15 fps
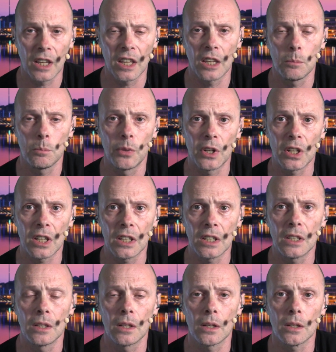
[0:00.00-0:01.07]
I can bring
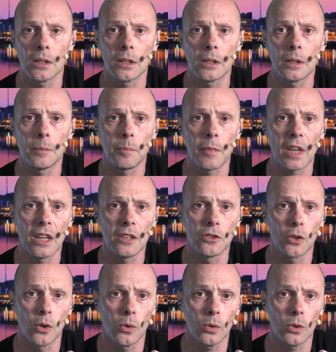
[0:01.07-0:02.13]
in
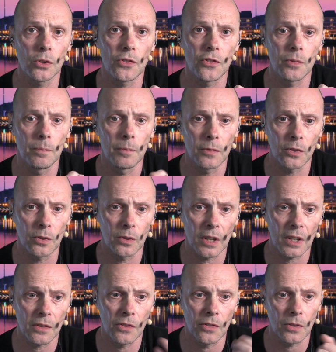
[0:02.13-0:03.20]
8 callers. So
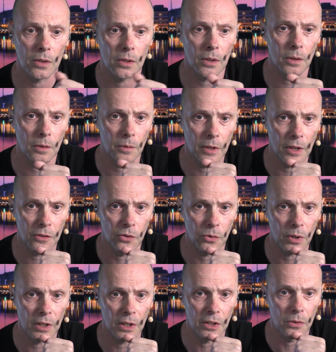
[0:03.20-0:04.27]
that's really